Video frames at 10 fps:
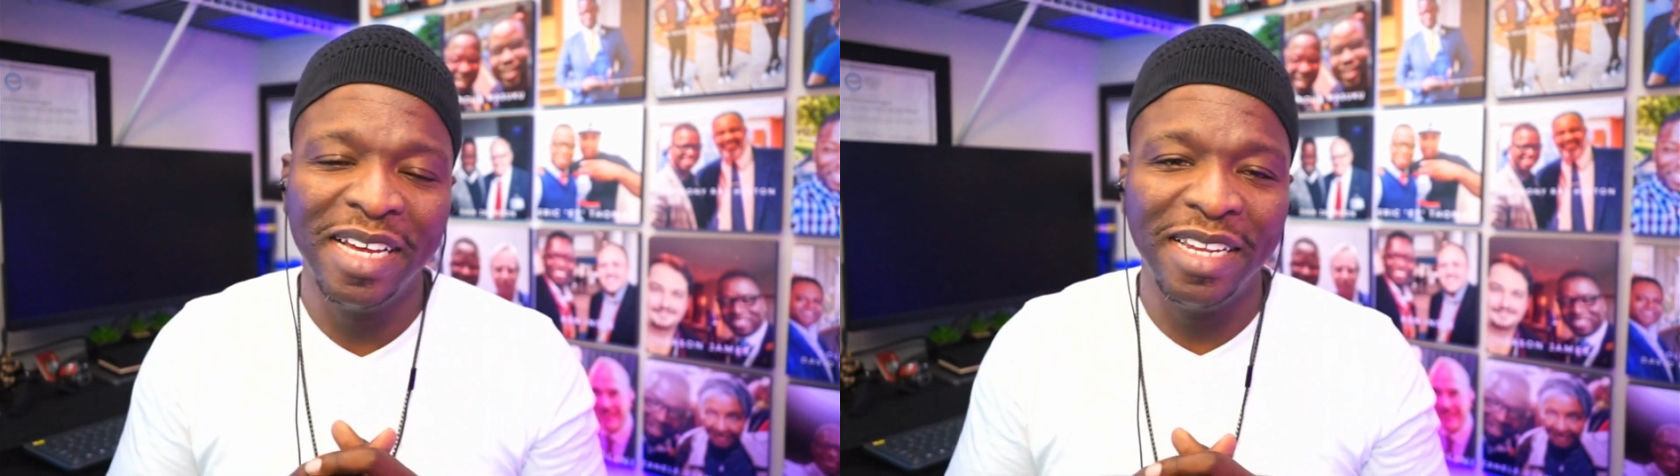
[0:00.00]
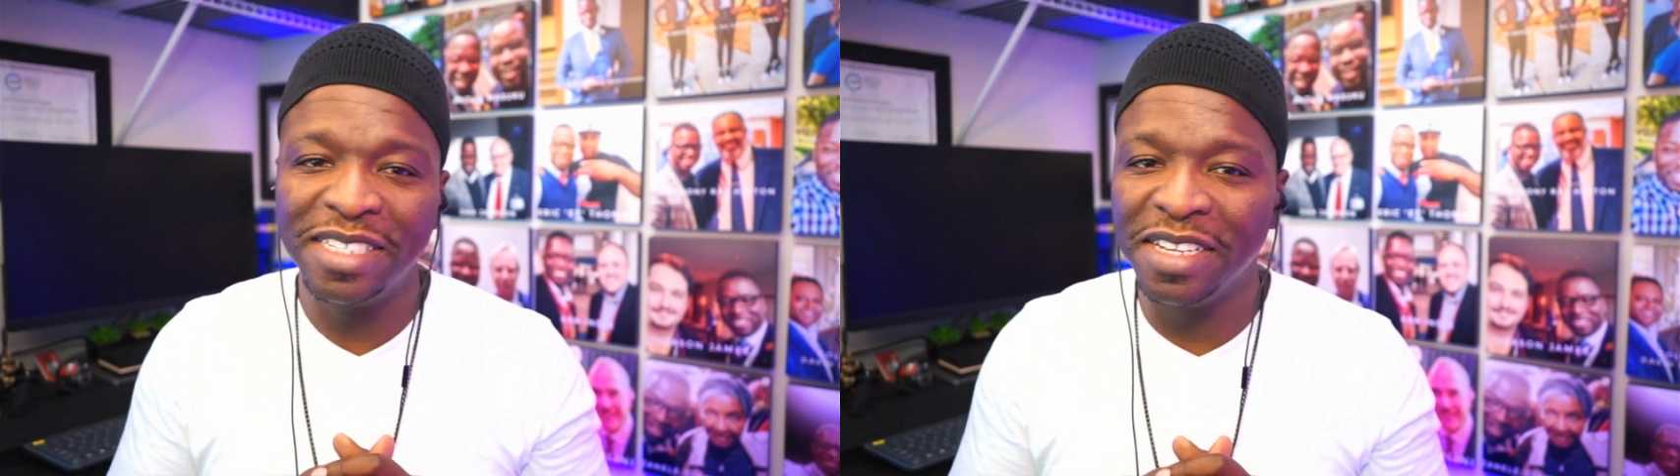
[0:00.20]

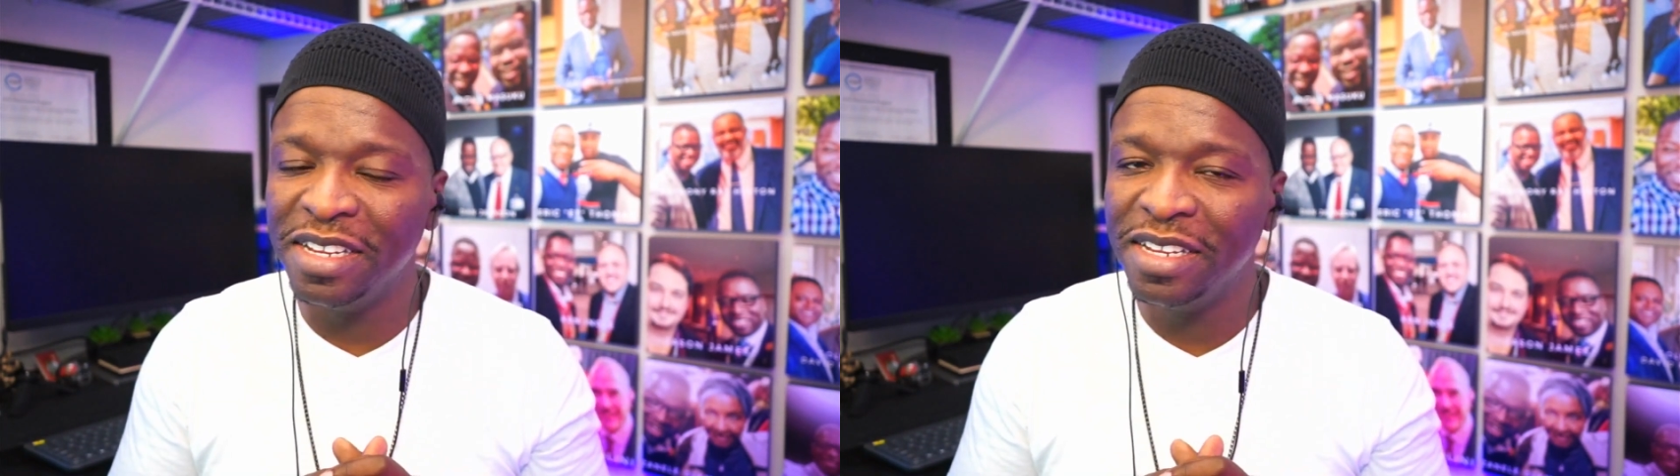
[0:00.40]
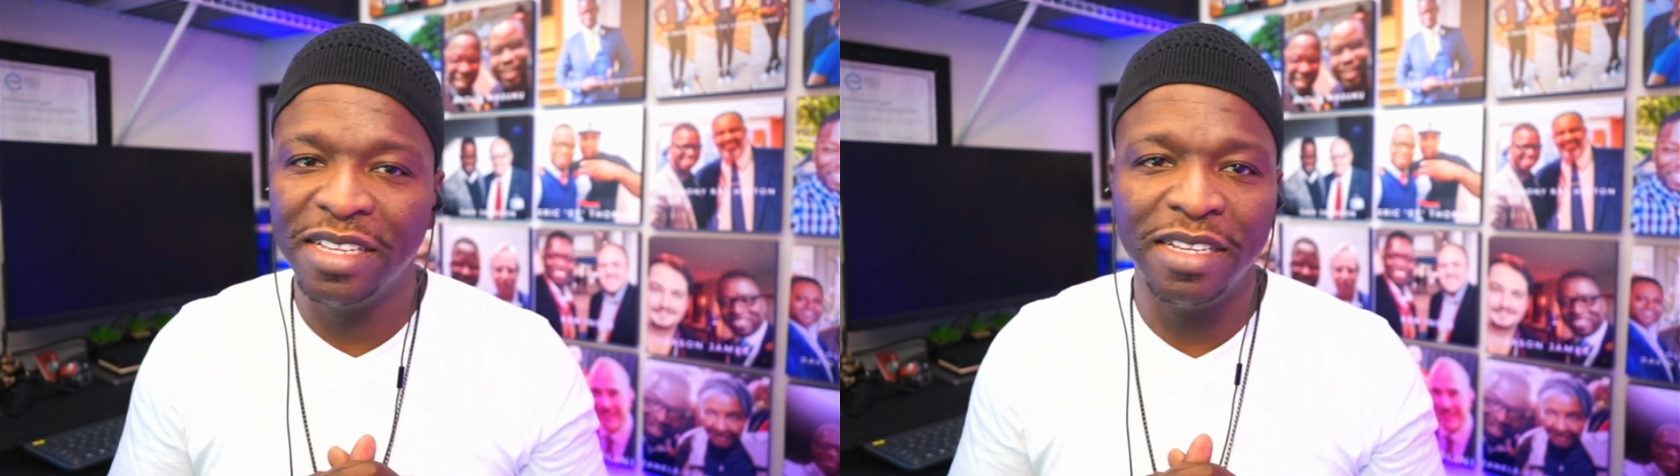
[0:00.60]
Listen,
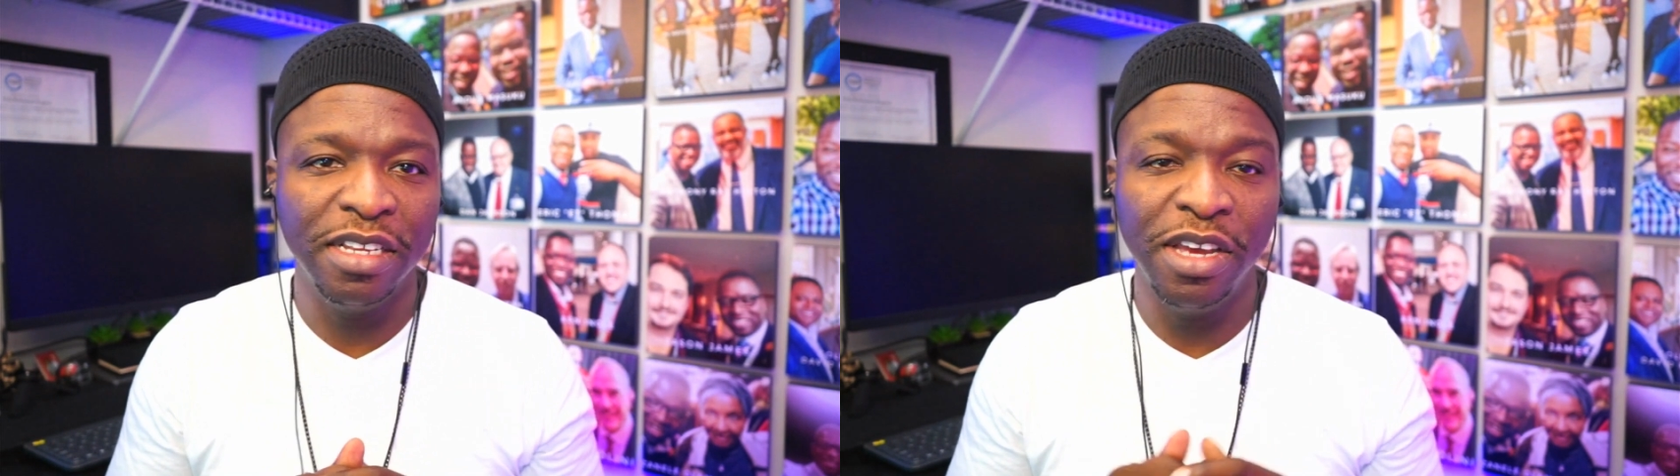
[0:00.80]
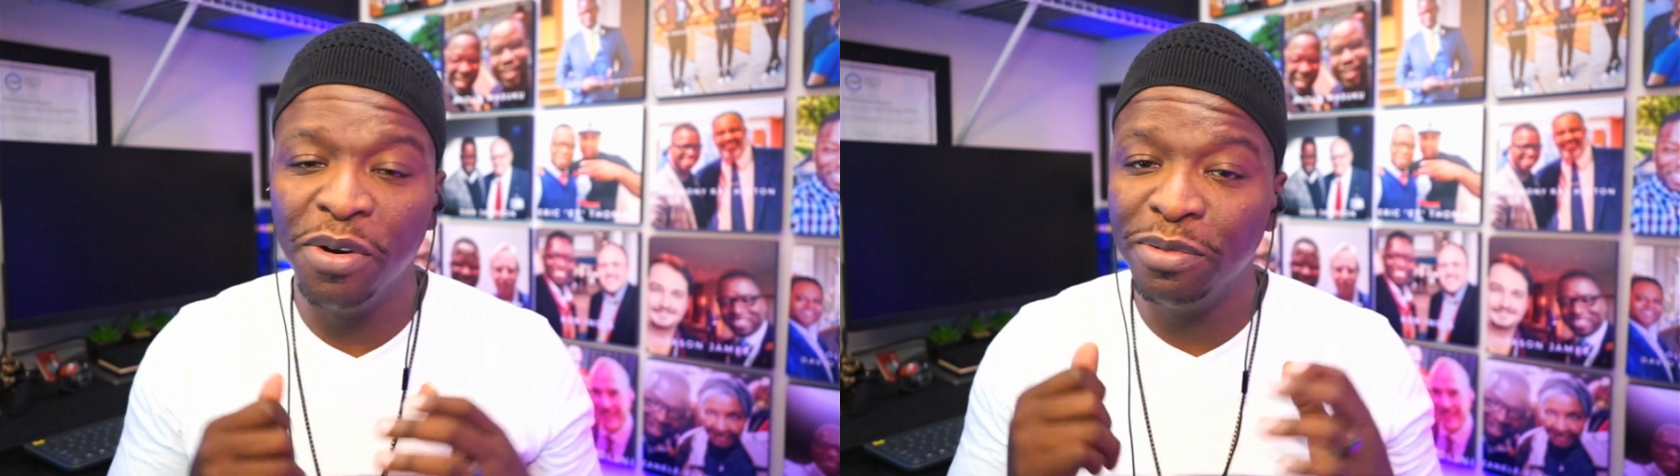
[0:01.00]

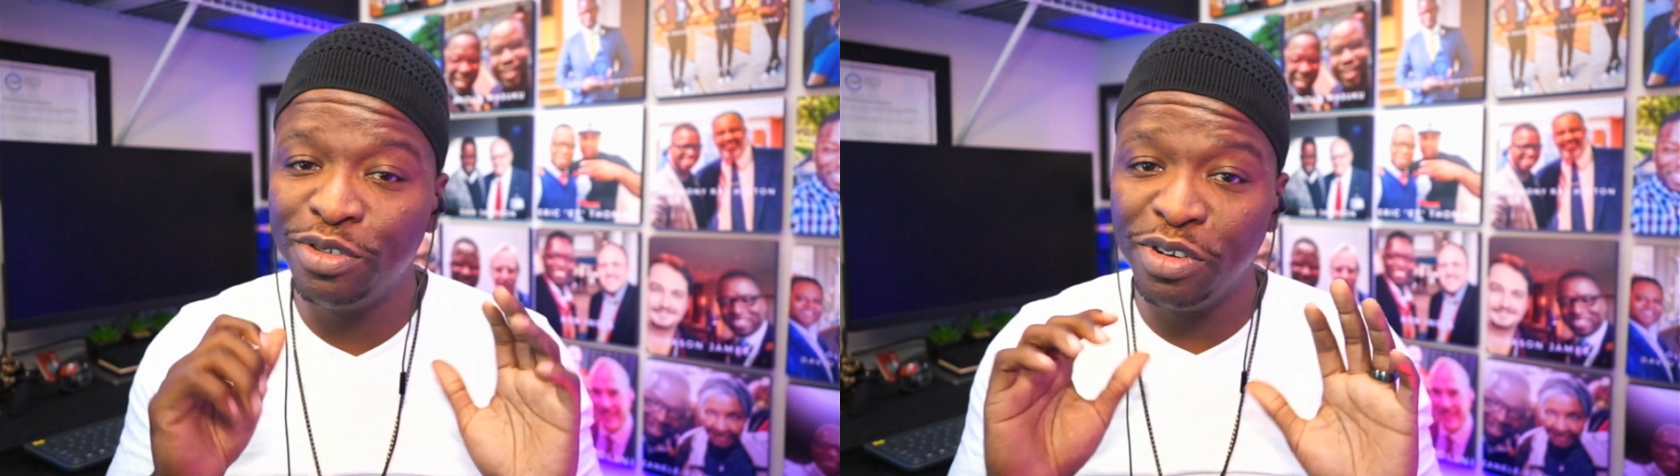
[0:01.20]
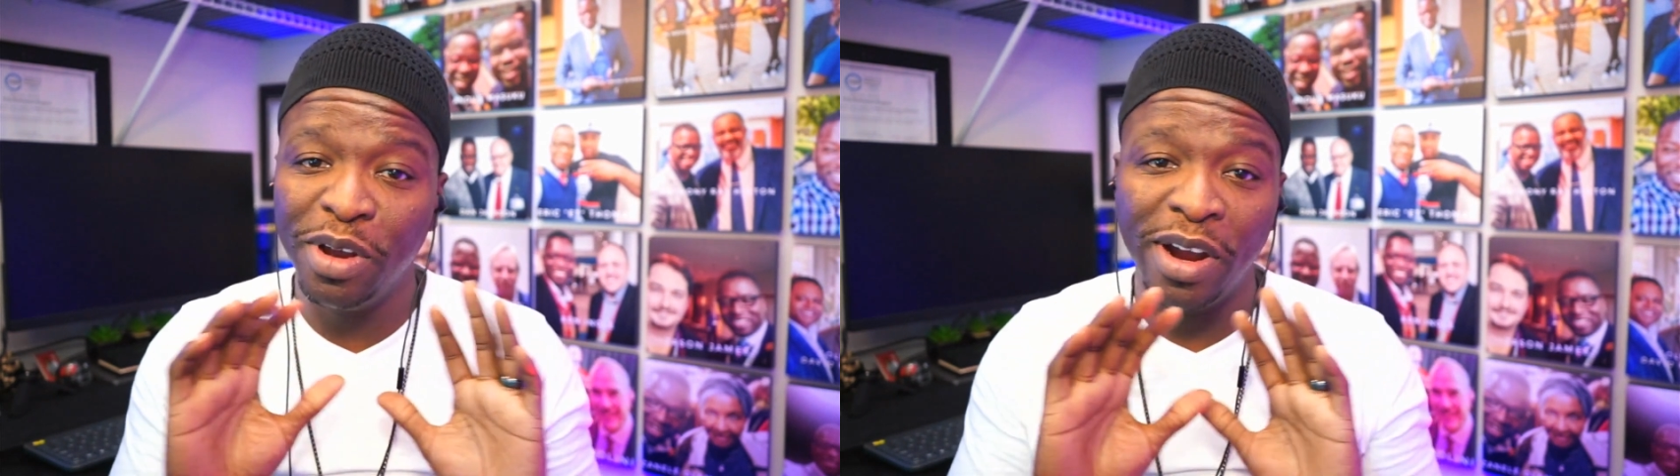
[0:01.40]
yo,
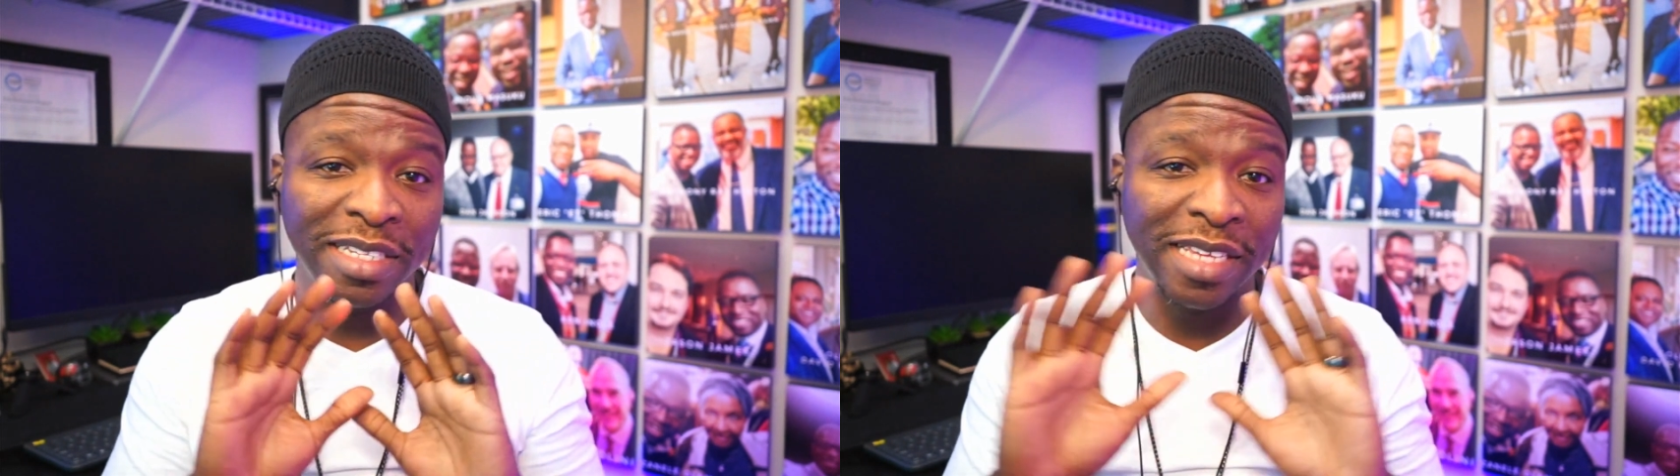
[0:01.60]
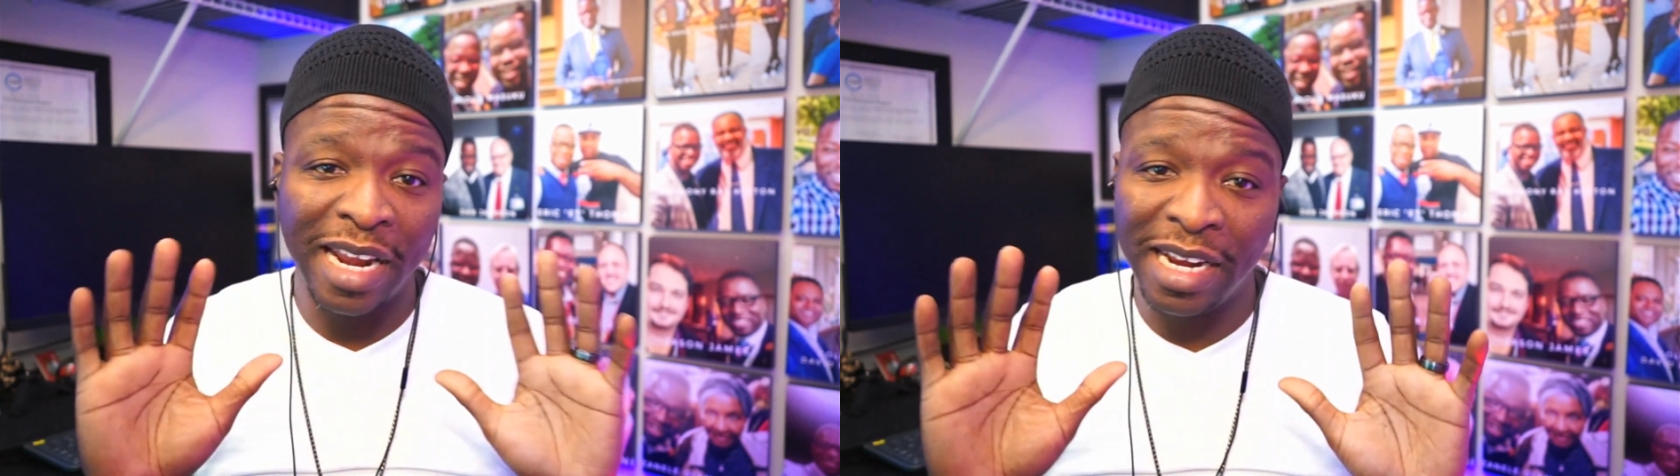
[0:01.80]
StreamYard
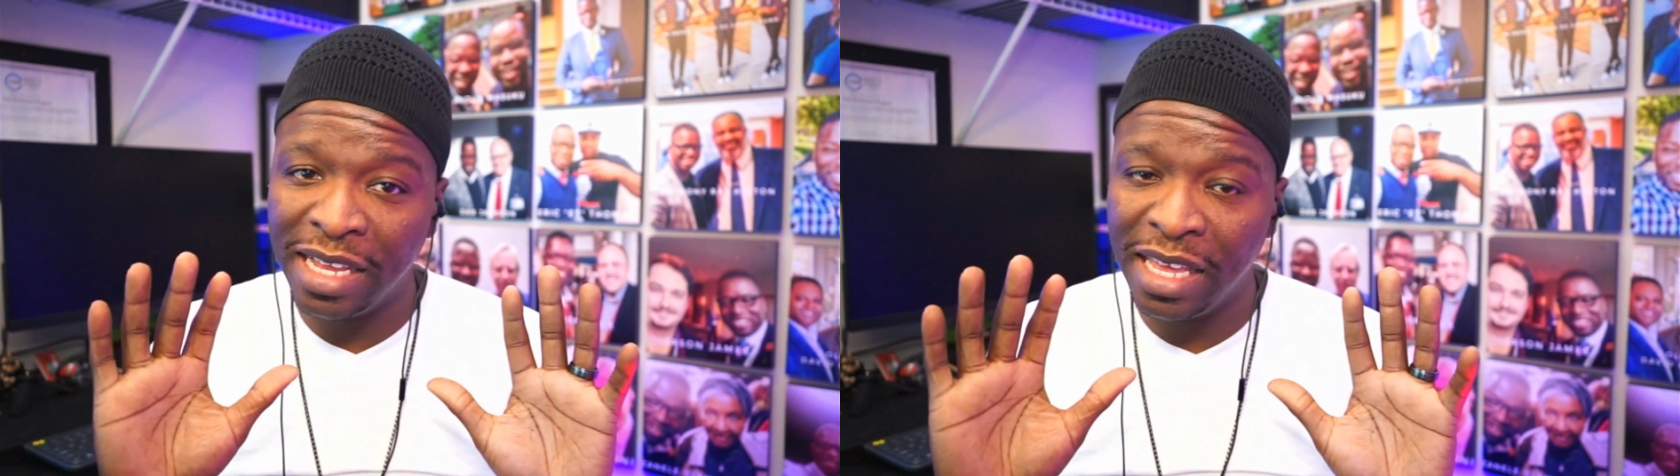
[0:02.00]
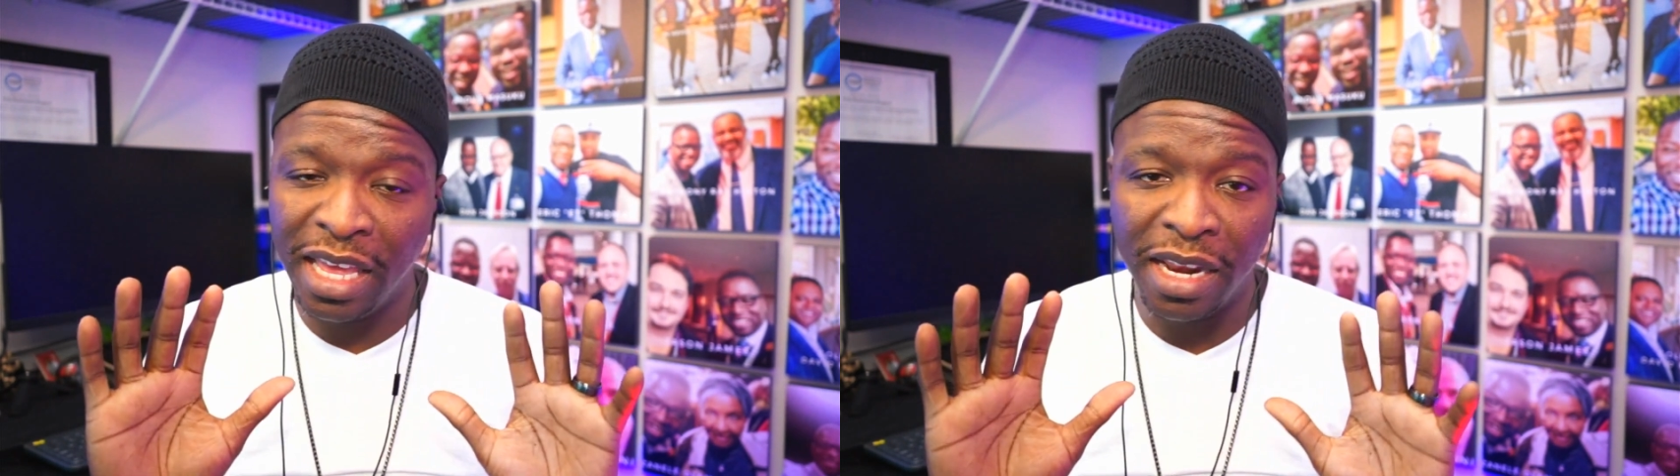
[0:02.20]
is at it
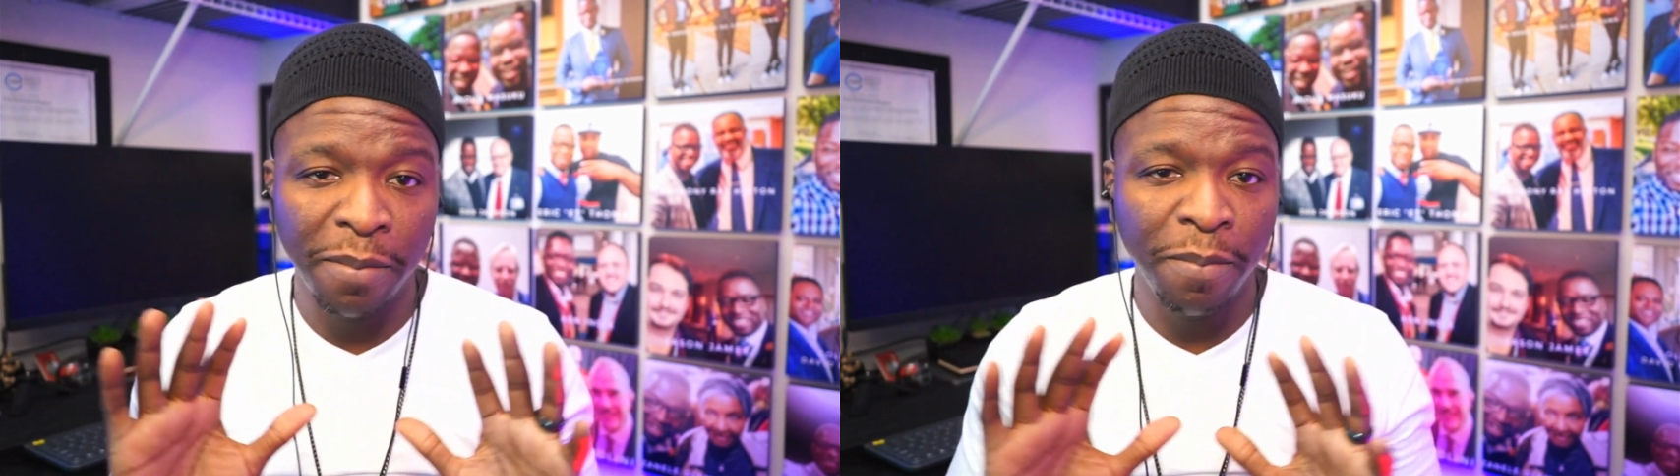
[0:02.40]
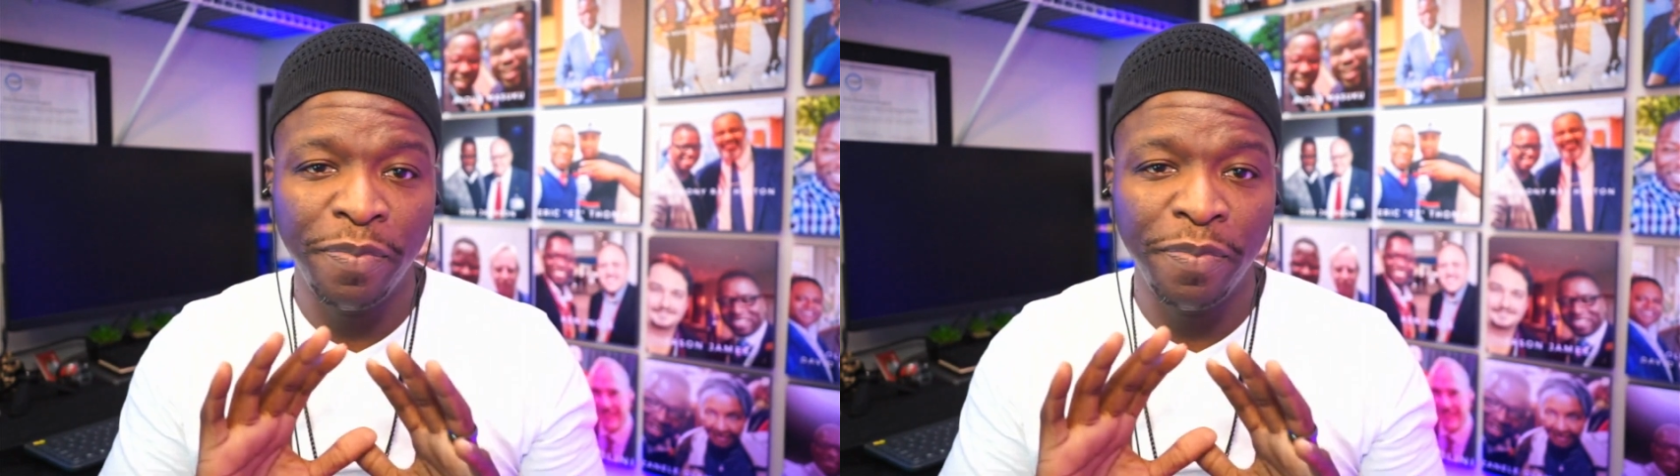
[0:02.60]
again.